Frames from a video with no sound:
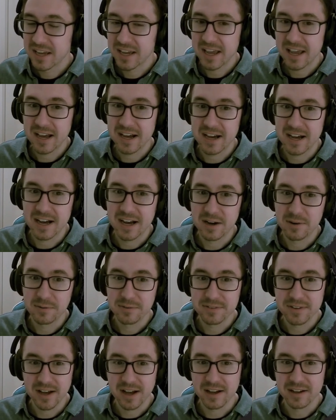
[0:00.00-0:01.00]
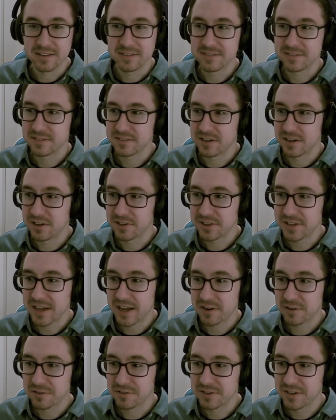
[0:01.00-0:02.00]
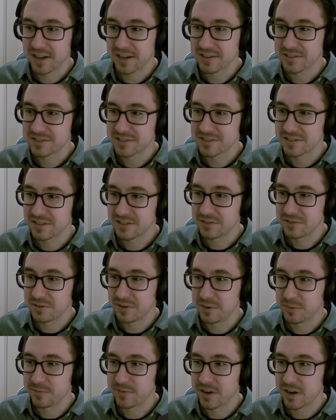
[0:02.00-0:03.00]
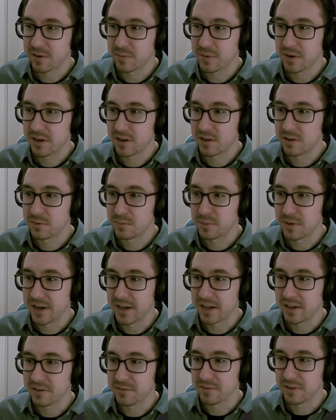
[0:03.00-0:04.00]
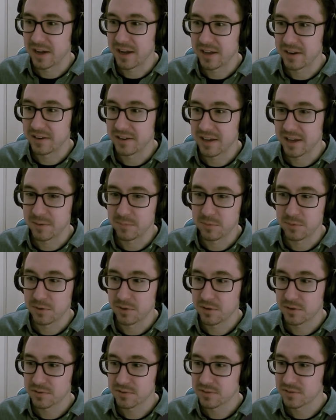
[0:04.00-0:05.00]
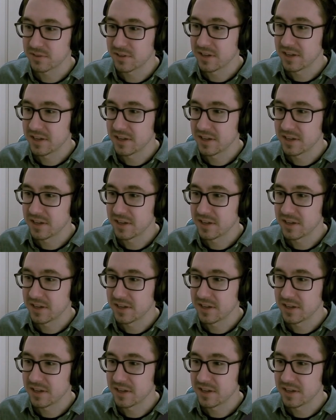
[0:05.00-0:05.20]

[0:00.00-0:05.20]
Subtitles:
We've got all the aggro decks doing very well, white, red, and Boros.